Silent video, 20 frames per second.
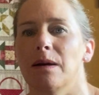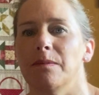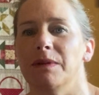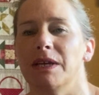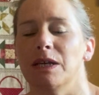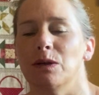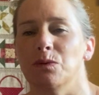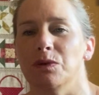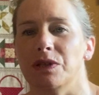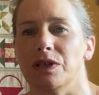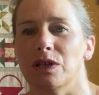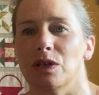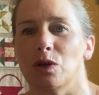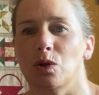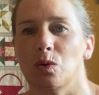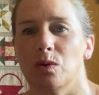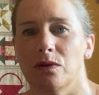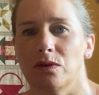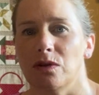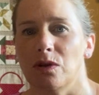It was a
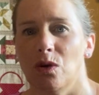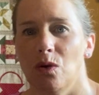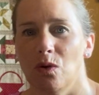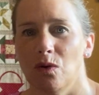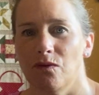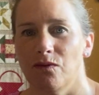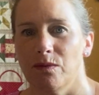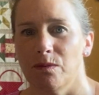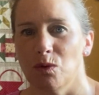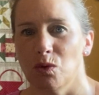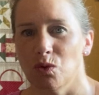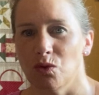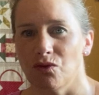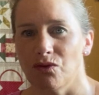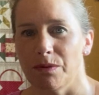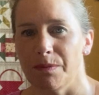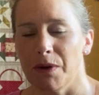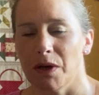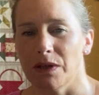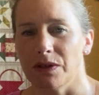quilt along from
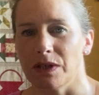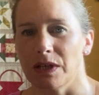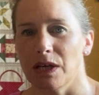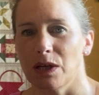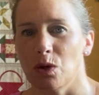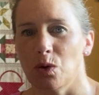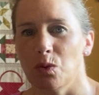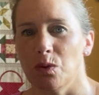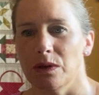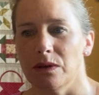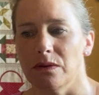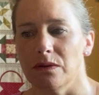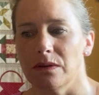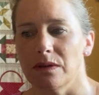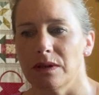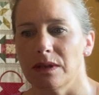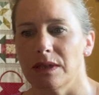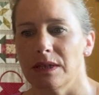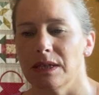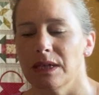Laundry Basket
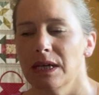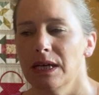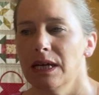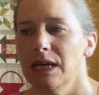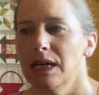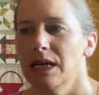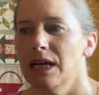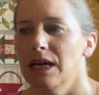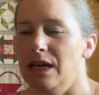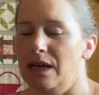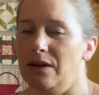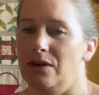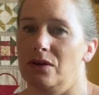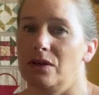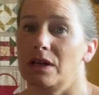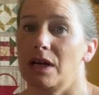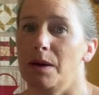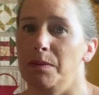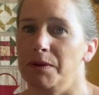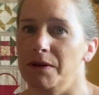Quilts a
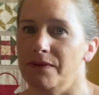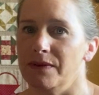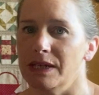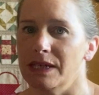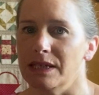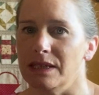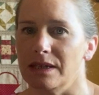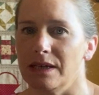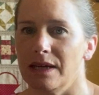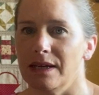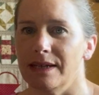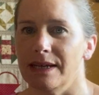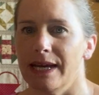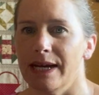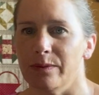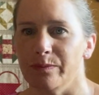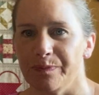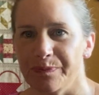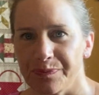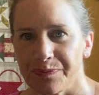couple of years ago
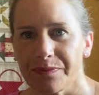now.